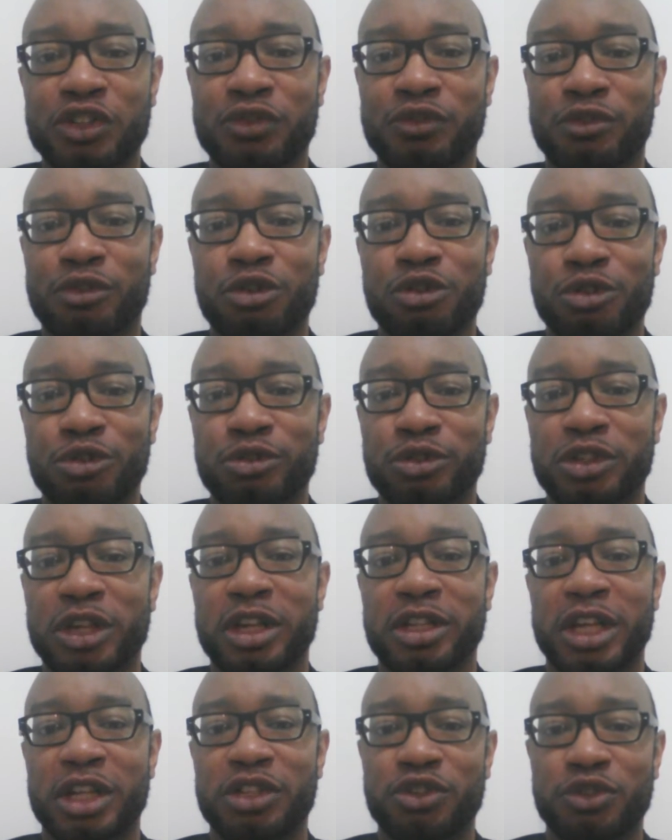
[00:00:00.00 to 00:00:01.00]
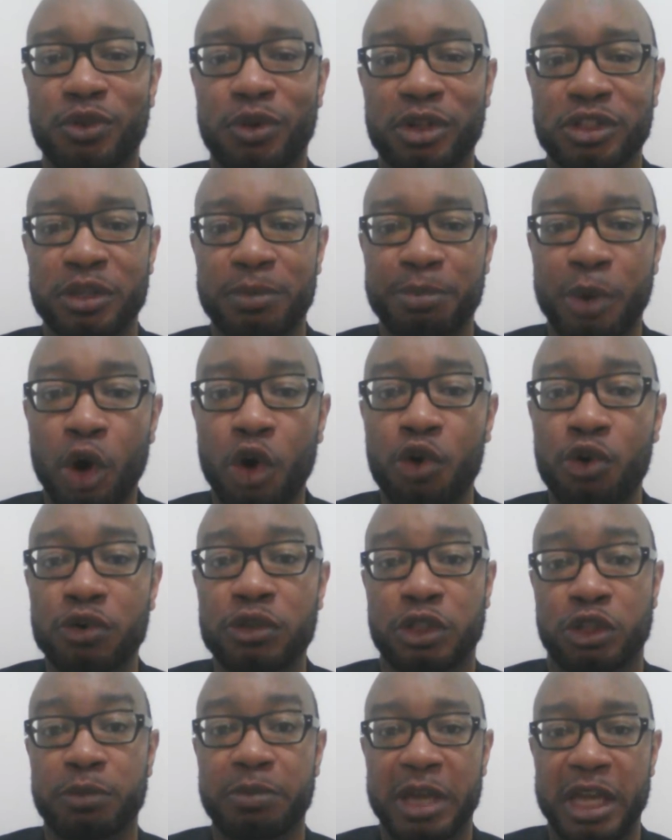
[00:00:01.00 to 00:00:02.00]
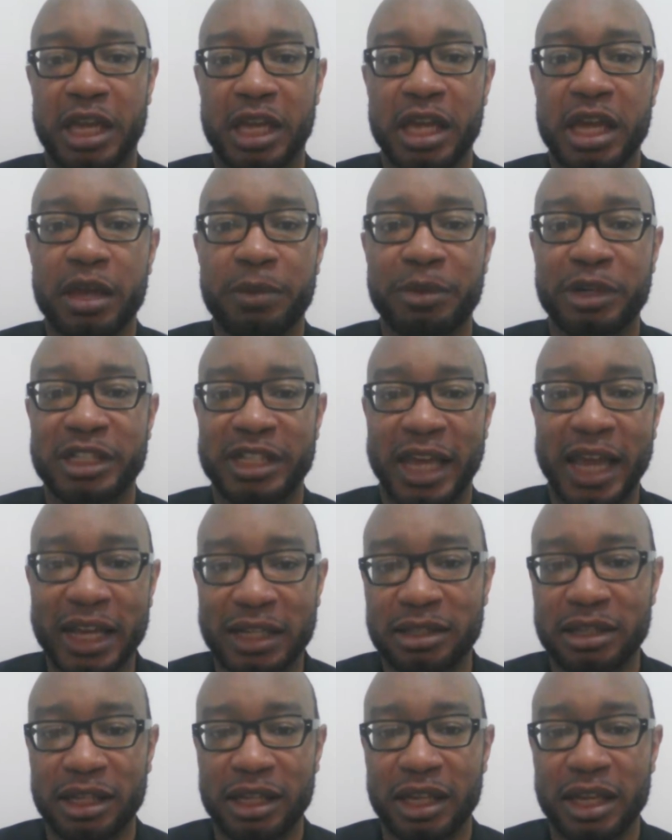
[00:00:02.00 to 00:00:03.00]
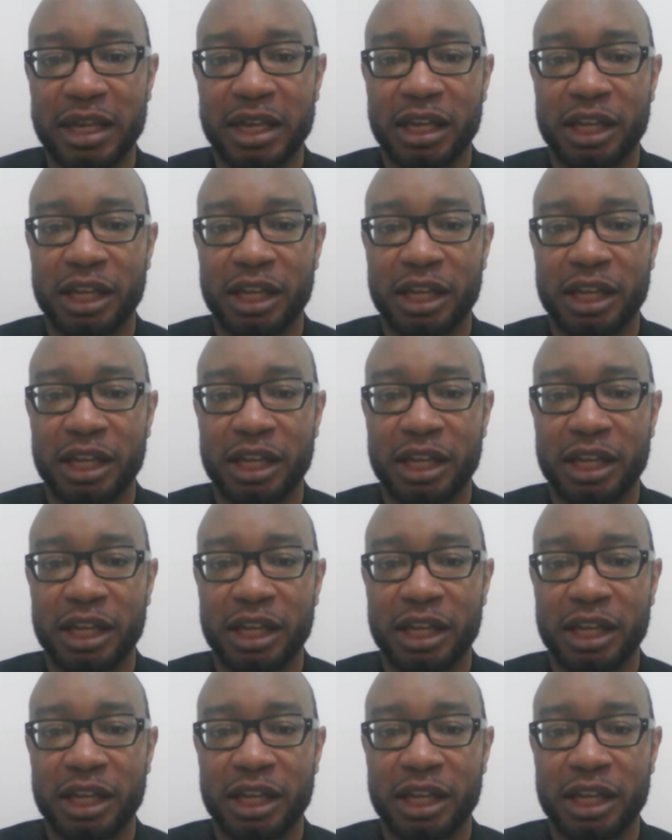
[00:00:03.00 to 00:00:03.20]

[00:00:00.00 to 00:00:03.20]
and rules that you are supposed to be protecting.